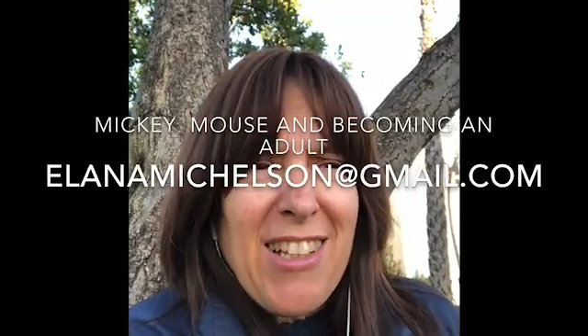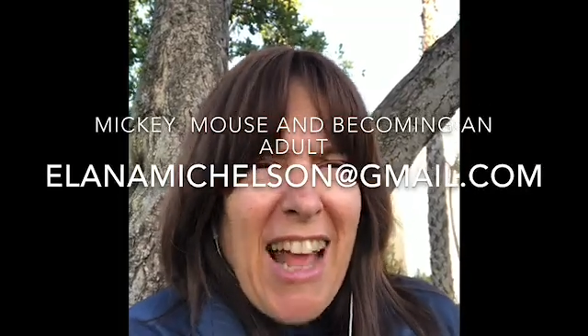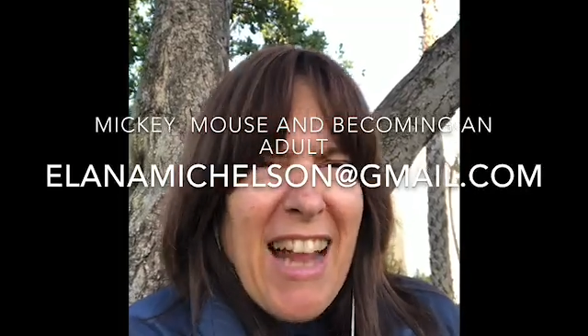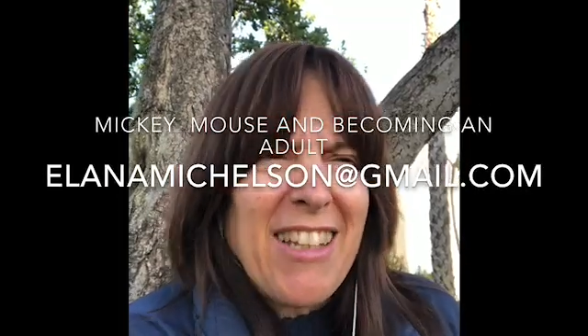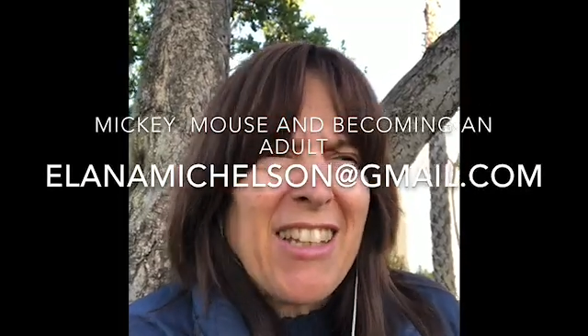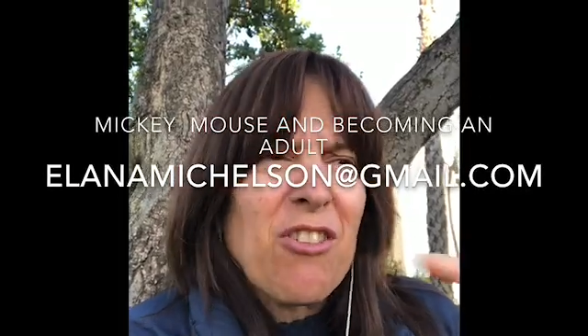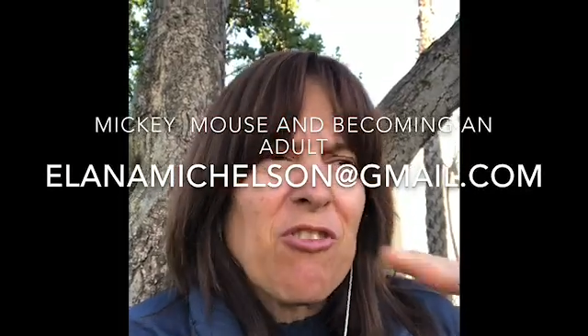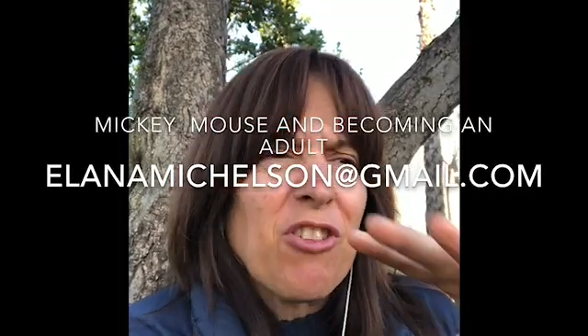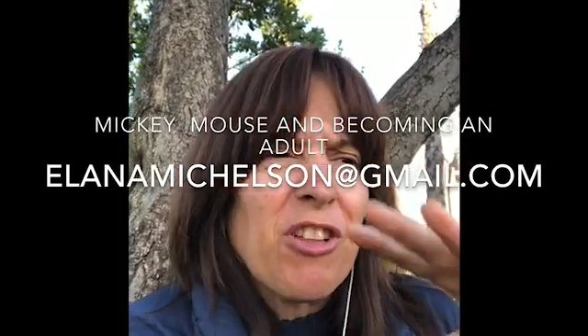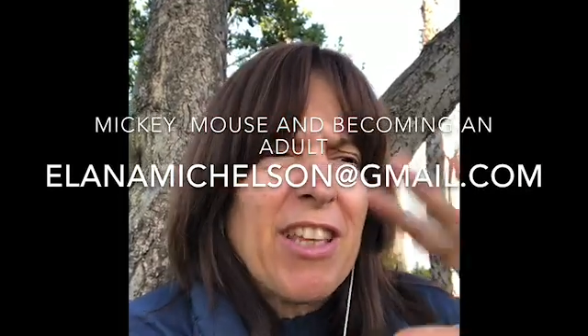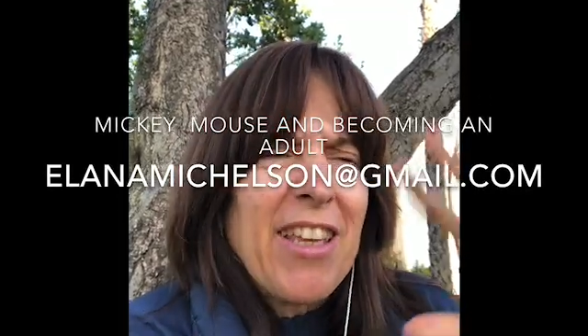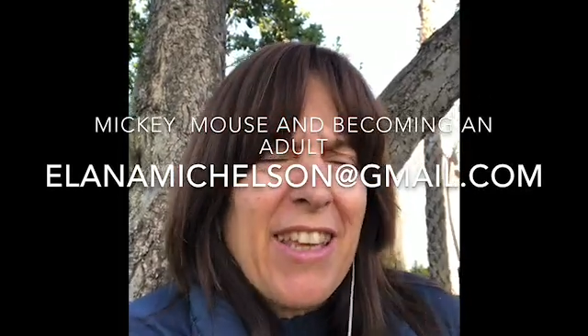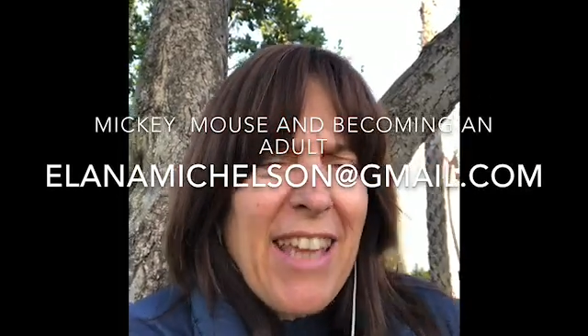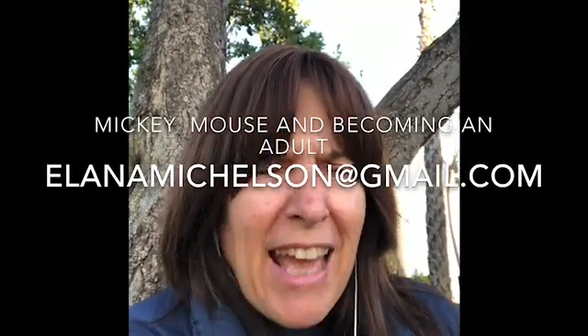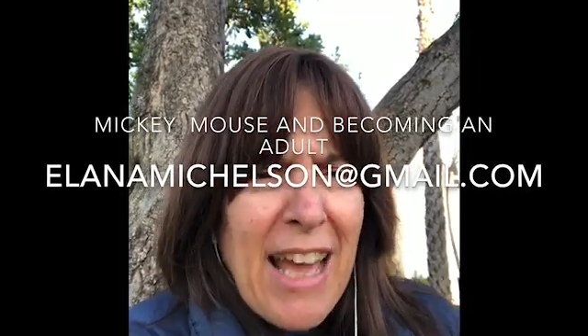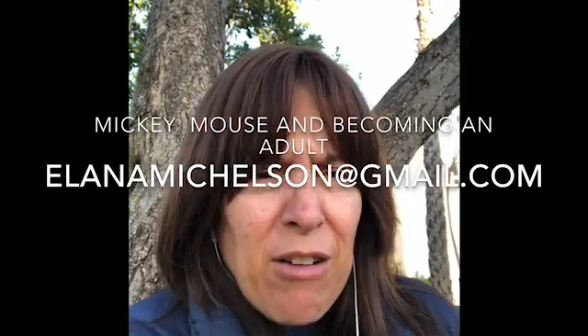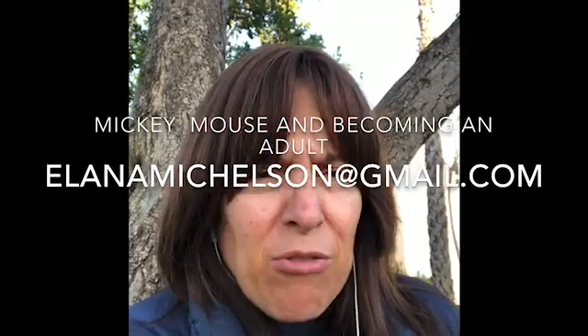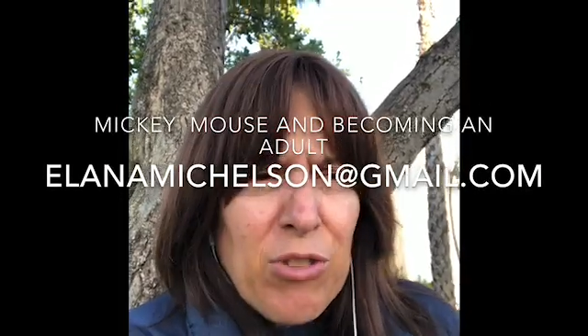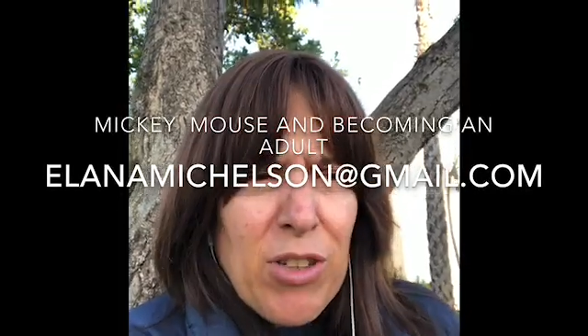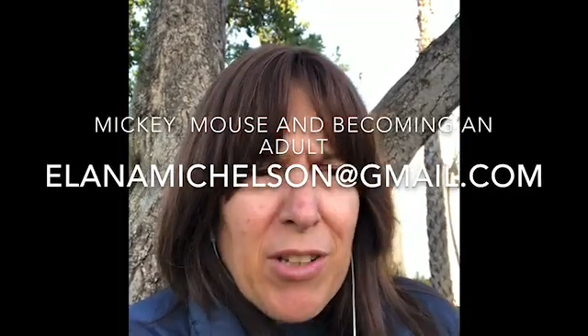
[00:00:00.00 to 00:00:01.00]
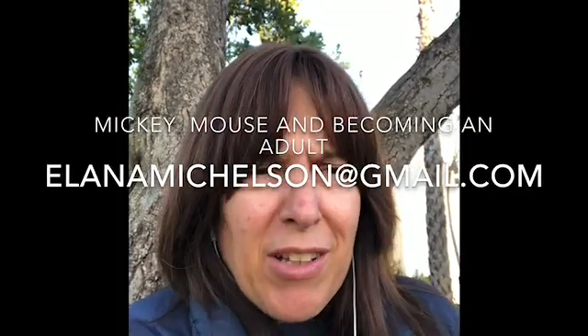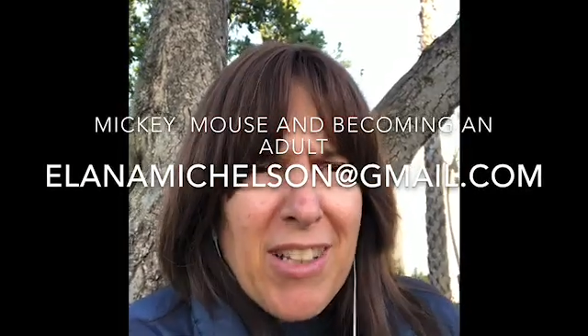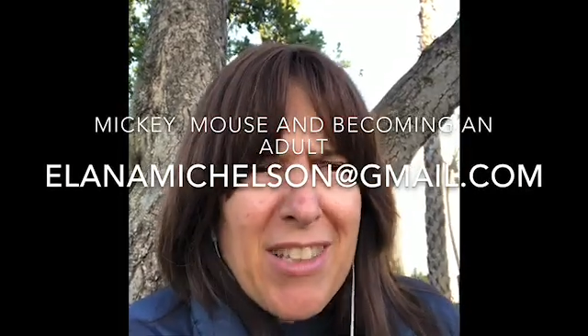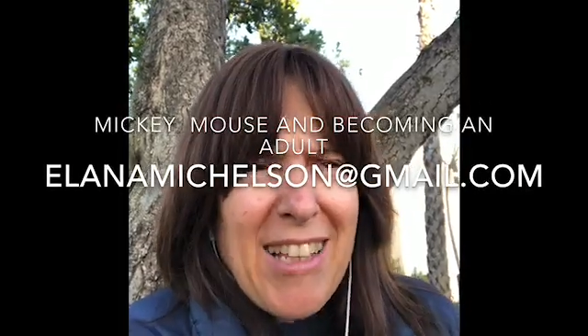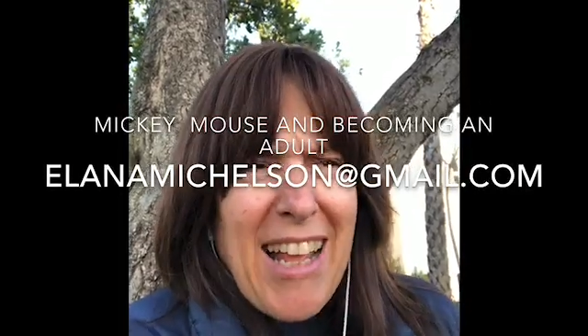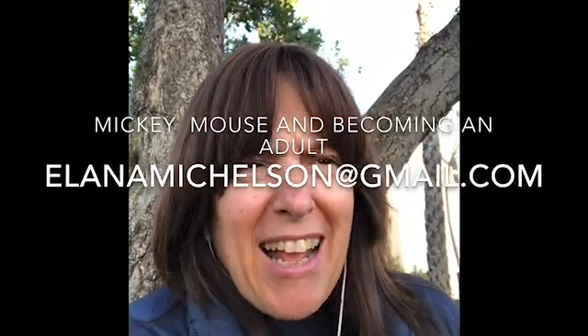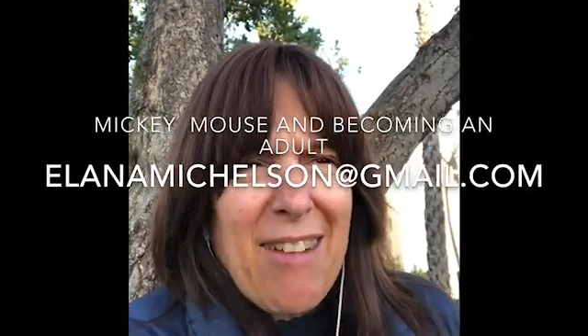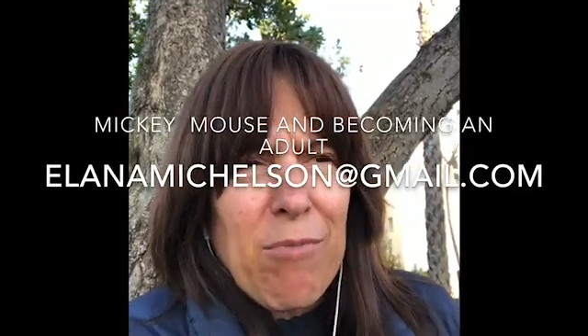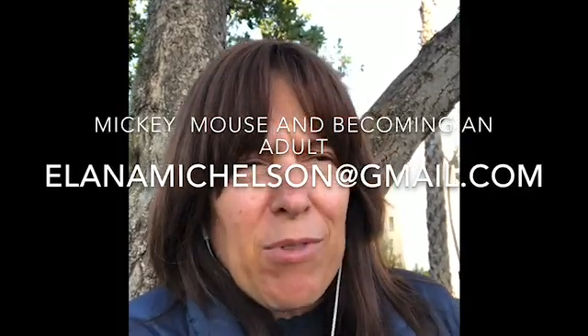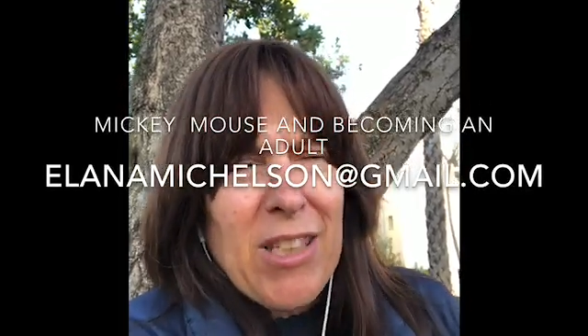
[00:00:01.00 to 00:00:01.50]
that didn't really count because
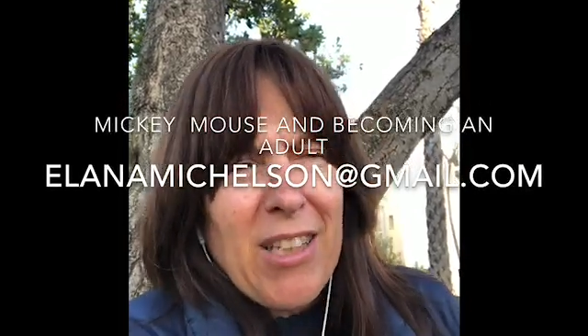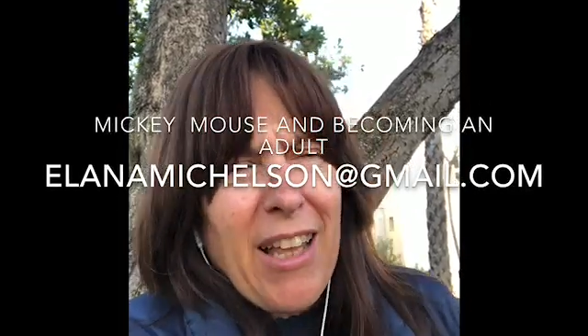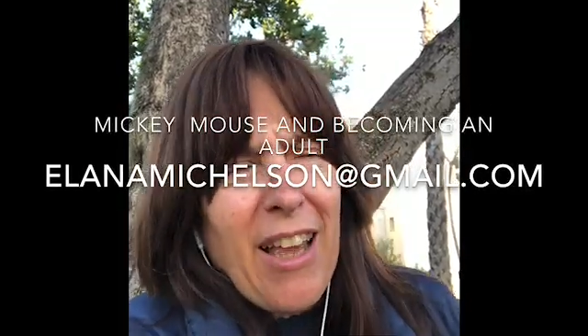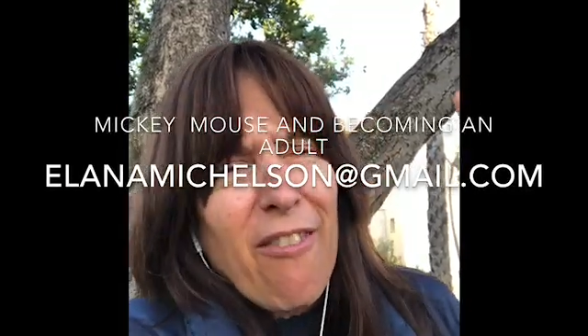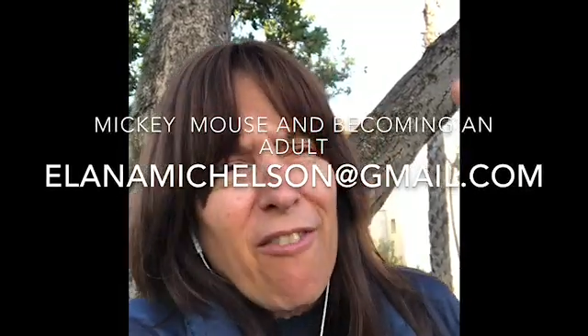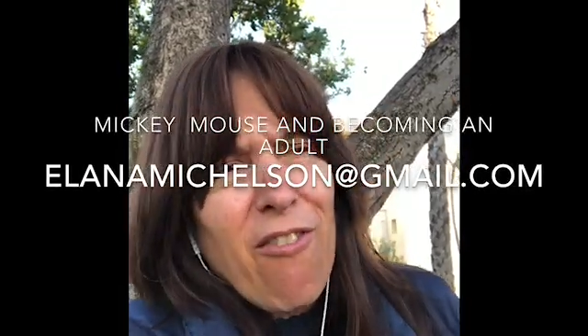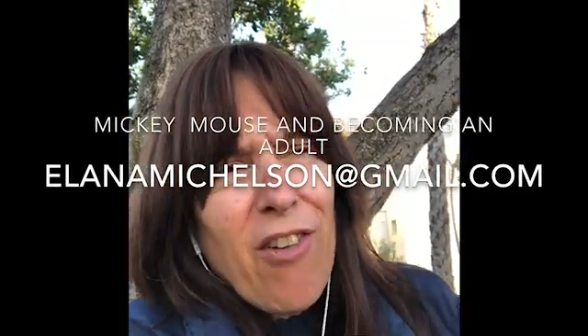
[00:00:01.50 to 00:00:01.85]
that was like